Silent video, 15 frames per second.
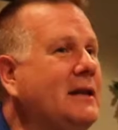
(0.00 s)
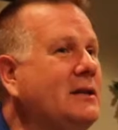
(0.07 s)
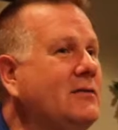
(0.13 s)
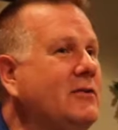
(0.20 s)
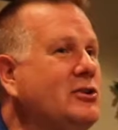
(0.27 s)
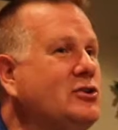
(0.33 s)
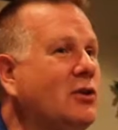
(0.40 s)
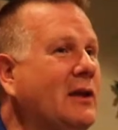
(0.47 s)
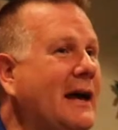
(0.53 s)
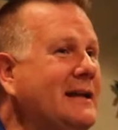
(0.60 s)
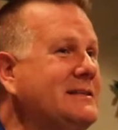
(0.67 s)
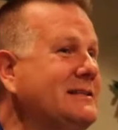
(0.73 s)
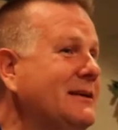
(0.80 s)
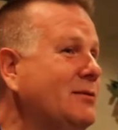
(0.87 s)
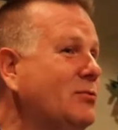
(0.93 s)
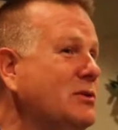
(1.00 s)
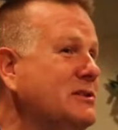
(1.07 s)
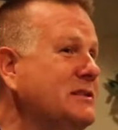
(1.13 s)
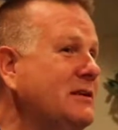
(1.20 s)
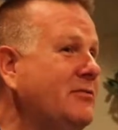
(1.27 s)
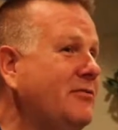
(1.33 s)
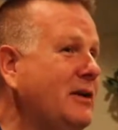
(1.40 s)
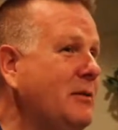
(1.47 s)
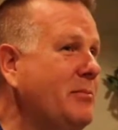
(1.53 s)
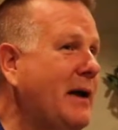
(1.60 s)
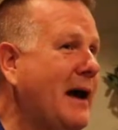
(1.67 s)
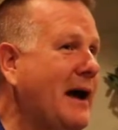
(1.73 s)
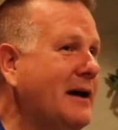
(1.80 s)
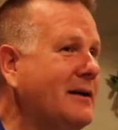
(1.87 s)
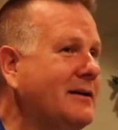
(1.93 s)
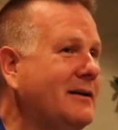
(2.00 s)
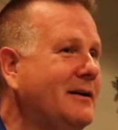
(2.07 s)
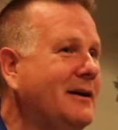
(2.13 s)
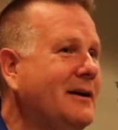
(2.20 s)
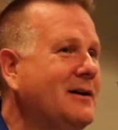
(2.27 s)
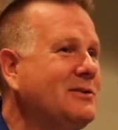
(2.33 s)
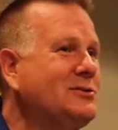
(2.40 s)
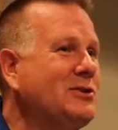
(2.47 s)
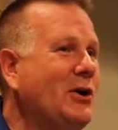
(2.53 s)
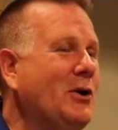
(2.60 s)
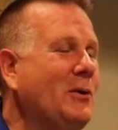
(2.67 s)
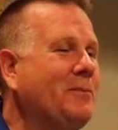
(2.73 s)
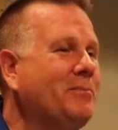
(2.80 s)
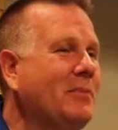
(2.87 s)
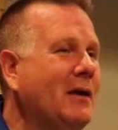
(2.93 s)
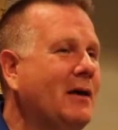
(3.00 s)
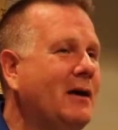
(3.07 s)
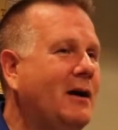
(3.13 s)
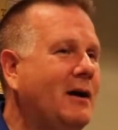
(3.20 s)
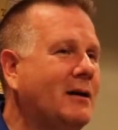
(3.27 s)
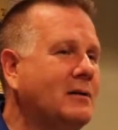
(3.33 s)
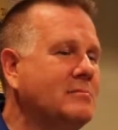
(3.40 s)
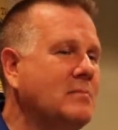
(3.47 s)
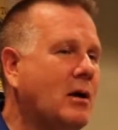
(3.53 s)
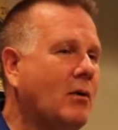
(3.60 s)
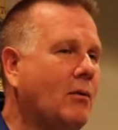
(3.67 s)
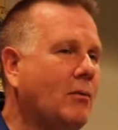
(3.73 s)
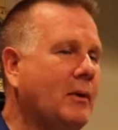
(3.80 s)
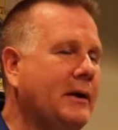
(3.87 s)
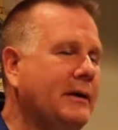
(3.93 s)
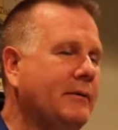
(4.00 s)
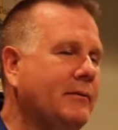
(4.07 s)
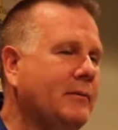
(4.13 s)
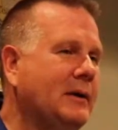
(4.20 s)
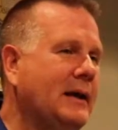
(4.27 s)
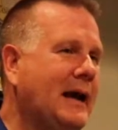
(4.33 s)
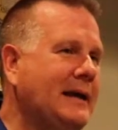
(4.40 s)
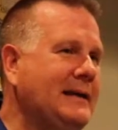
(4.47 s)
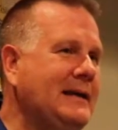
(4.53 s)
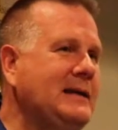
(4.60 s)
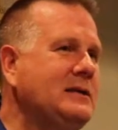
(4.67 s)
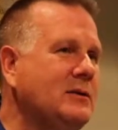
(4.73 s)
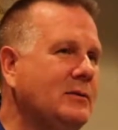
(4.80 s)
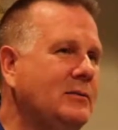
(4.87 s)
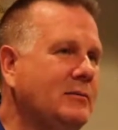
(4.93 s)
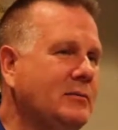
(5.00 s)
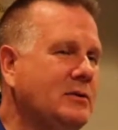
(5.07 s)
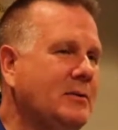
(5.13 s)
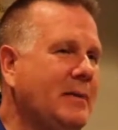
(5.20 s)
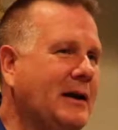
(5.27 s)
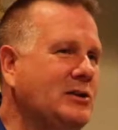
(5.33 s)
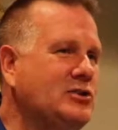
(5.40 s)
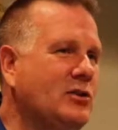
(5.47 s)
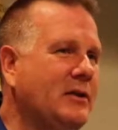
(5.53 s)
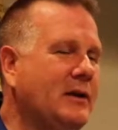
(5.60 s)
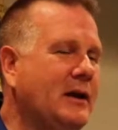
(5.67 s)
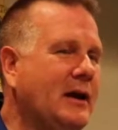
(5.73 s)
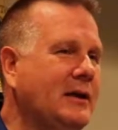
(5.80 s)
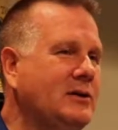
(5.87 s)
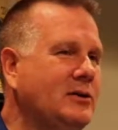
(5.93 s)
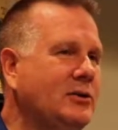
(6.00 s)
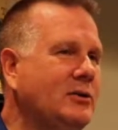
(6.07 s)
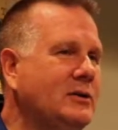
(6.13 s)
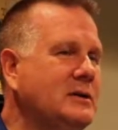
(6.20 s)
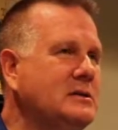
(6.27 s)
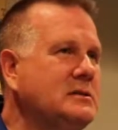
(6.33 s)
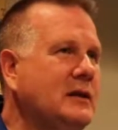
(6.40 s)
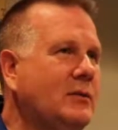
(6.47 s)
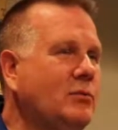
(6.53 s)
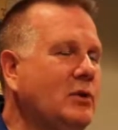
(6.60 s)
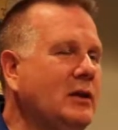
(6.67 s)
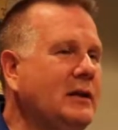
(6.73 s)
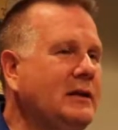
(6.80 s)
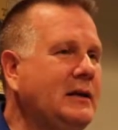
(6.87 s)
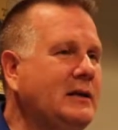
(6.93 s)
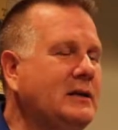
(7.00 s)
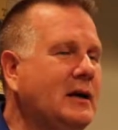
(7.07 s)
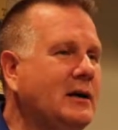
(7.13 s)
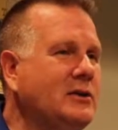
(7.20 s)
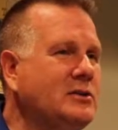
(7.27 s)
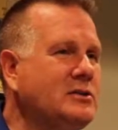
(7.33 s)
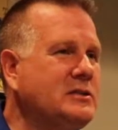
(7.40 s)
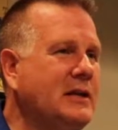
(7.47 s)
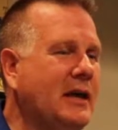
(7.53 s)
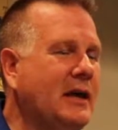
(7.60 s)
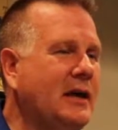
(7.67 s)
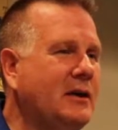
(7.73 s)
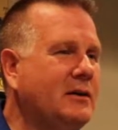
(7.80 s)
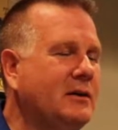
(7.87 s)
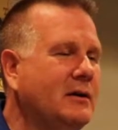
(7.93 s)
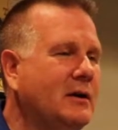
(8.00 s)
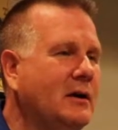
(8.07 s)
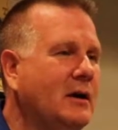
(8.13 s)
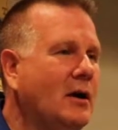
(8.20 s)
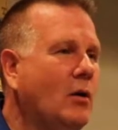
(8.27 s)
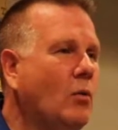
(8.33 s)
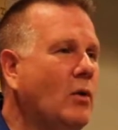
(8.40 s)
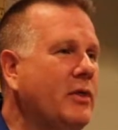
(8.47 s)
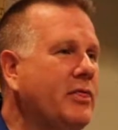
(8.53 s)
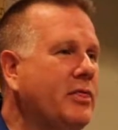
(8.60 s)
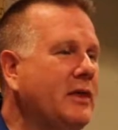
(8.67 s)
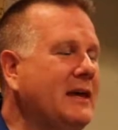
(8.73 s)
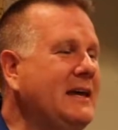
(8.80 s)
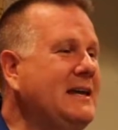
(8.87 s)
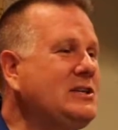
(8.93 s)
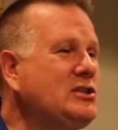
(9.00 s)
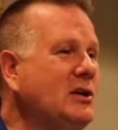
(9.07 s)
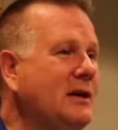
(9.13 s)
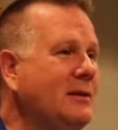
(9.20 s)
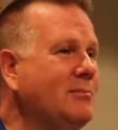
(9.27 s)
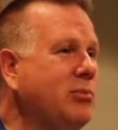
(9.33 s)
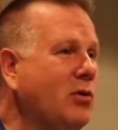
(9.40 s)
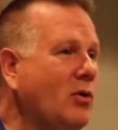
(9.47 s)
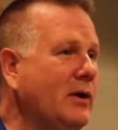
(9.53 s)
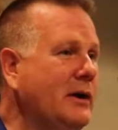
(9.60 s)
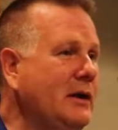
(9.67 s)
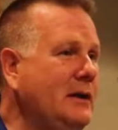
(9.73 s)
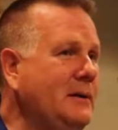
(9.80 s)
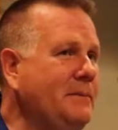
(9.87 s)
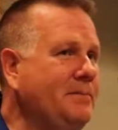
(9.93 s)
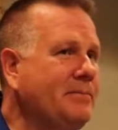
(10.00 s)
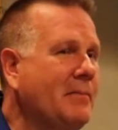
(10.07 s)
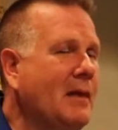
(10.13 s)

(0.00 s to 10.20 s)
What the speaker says: individual likes to receive feedback. So what I need to make sure that I do is I really need to understand with each employee